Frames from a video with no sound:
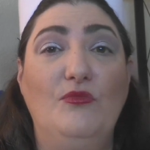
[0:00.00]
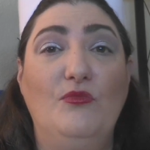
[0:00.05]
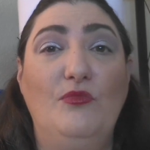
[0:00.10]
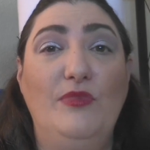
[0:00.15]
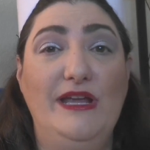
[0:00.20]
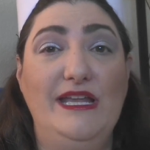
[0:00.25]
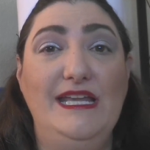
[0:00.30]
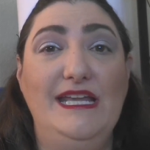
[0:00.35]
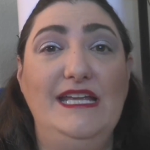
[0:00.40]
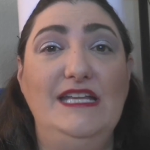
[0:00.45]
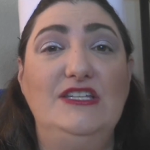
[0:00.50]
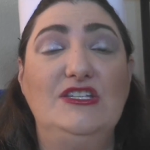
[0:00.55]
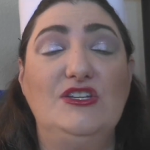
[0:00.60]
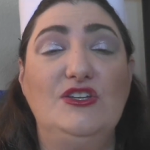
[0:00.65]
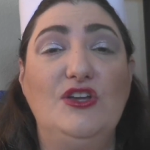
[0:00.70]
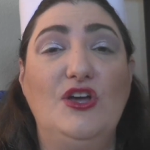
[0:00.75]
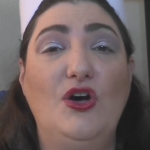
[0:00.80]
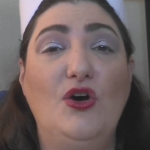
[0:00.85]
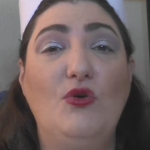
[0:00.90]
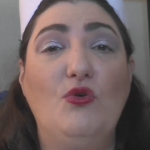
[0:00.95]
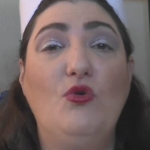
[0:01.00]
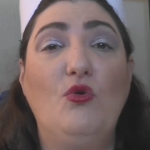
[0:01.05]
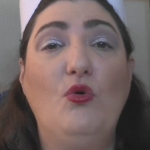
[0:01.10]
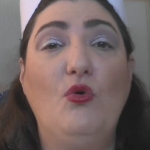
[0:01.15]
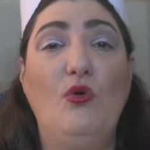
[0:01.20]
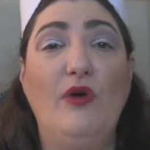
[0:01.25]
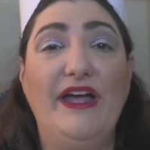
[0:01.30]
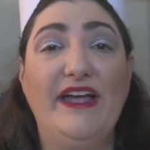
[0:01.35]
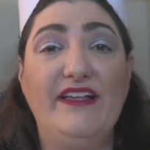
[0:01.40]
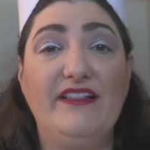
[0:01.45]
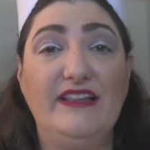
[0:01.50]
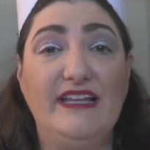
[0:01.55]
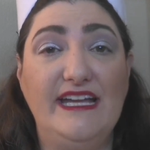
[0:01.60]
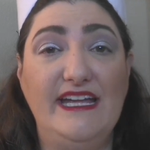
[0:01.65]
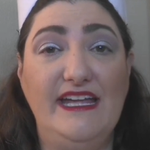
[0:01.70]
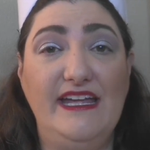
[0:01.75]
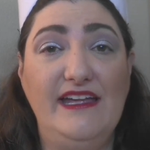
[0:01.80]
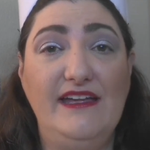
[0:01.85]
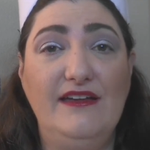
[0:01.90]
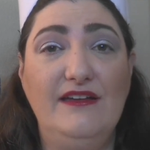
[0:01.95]
we need to know
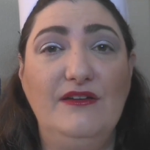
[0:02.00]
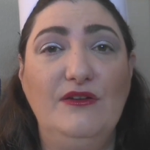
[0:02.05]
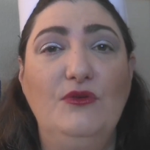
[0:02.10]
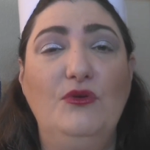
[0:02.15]
quickly